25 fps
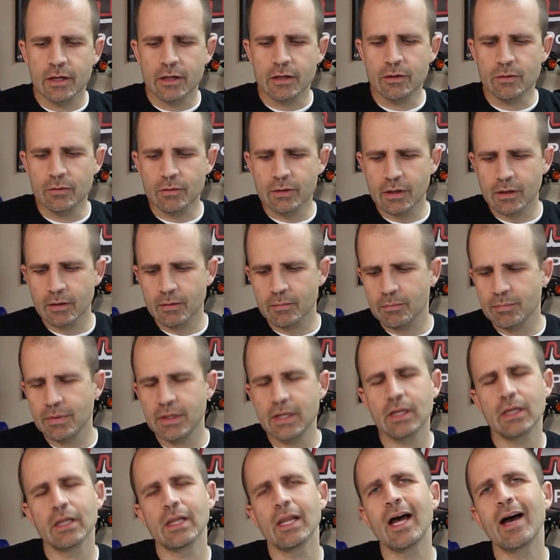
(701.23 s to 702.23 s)
you can
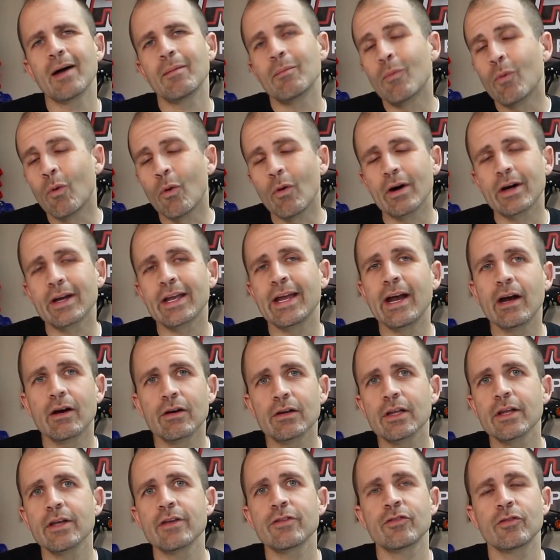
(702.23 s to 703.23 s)
be a lot more
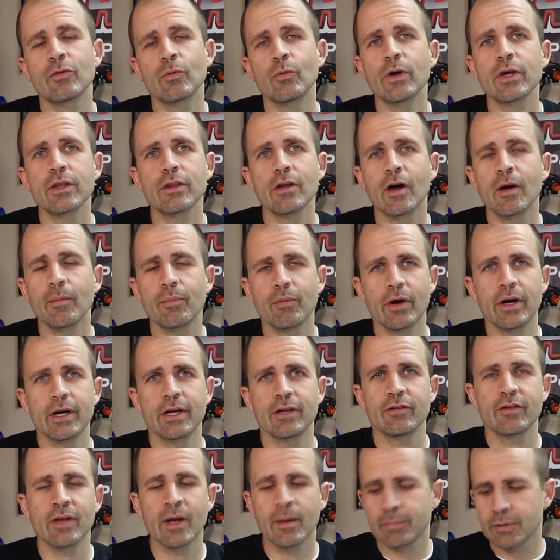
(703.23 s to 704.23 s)
careless with
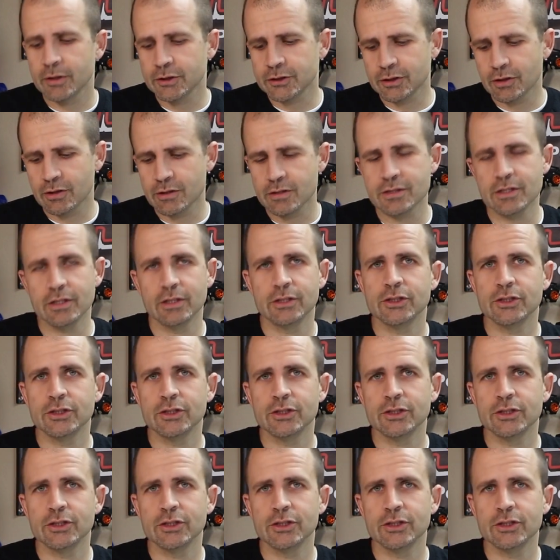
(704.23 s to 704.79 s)
operating temperatures.